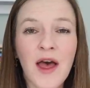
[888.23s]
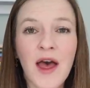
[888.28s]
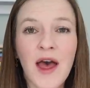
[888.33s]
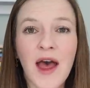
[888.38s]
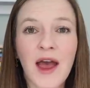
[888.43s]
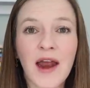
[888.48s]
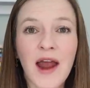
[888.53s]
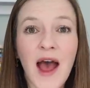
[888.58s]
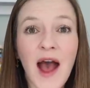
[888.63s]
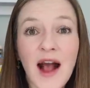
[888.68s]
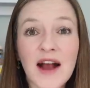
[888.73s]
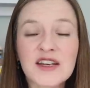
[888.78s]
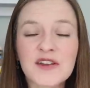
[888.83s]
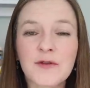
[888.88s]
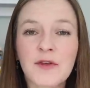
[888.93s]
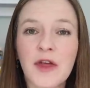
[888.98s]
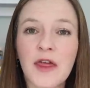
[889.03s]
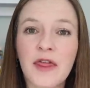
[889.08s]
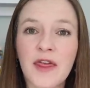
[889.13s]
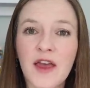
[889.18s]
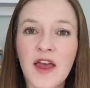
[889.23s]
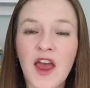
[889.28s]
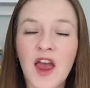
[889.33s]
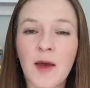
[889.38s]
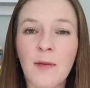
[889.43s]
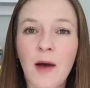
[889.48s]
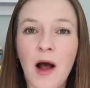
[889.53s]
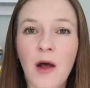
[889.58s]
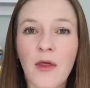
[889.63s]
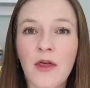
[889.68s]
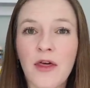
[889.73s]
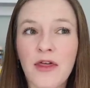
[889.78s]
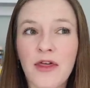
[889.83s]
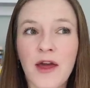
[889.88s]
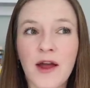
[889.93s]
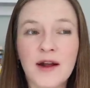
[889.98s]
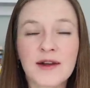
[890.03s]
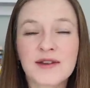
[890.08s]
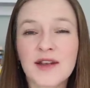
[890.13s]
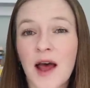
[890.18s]
and actively thinking about the
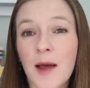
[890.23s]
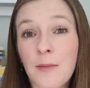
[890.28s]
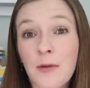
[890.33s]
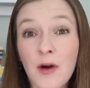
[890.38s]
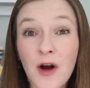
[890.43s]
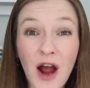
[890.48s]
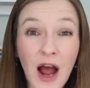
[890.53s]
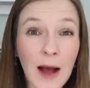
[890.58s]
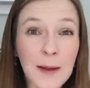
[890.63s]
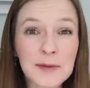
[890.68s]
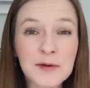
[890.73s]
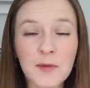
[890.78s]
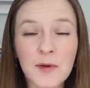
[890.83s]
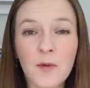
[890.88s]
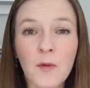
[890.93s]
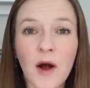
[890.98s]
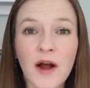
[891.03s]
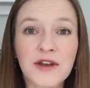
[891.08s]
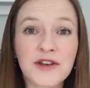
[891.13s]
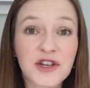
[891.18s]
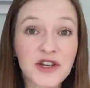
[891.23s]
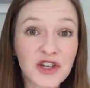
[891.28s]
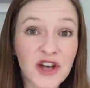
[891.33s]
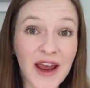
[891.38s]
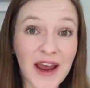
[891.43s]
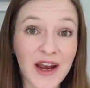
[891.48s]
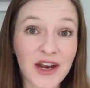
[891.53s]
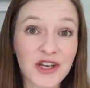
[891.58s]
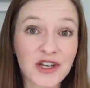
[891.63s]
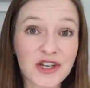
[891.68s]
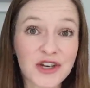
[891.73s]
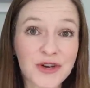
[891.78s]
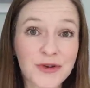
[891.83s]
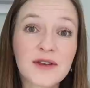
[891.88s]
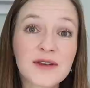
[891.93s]
things that perhaps we want to change.